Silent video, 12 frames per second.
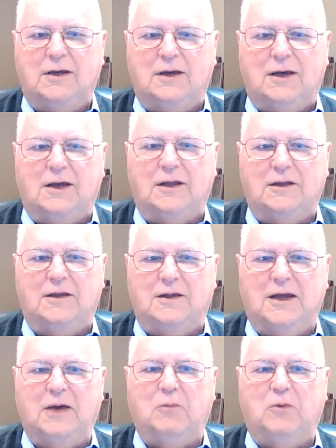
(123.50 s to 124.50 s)
And
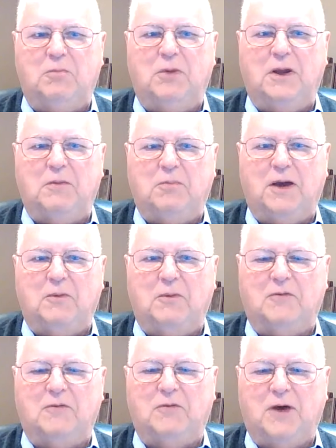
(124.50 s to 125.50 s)
that would make my
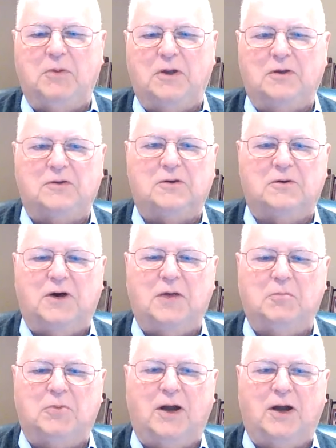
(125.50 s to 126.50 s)
wife happy, and so I
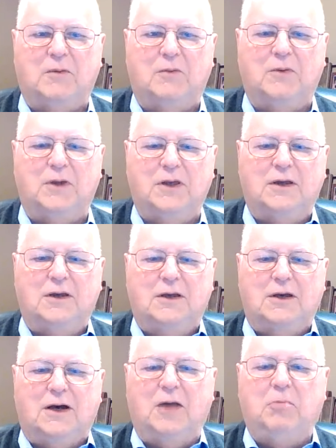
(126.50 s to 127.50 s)
bought it. Well, we
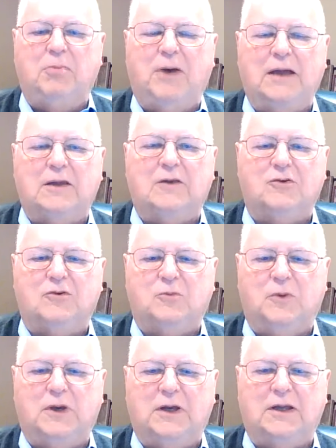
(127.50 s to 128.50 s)
unpacked it this
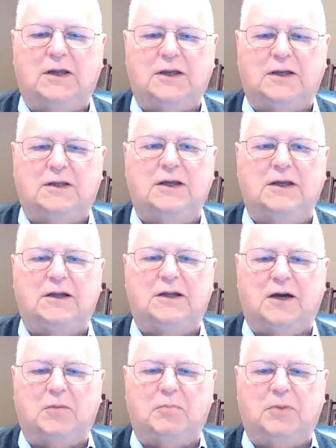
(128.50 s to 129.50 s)
weekend and cleaned it
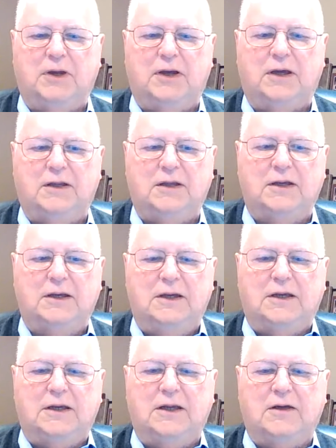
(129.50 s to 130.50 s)
up. And,
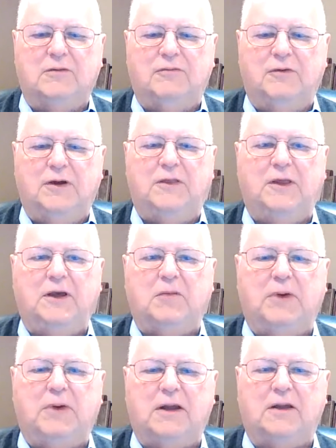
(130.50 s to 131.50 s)
you know, the fun thing
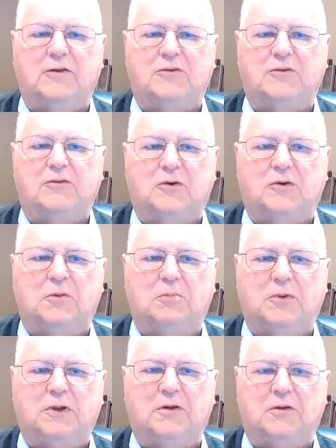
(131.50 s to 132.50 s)
about it is to go up
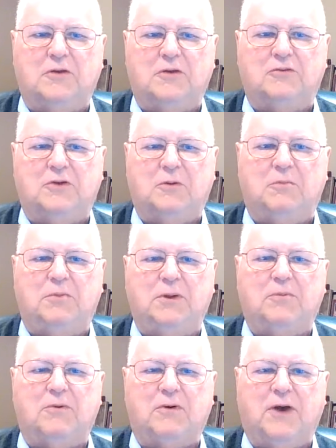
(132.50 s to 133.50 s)
on the internet and see what
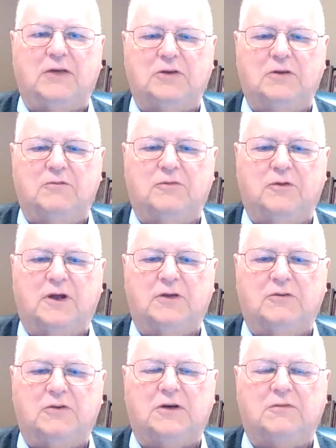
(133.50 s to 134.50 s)
people are asking for
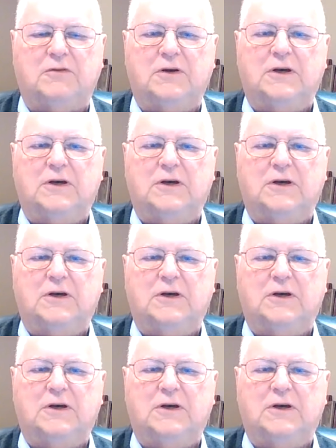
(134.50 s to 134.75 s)
that stuff.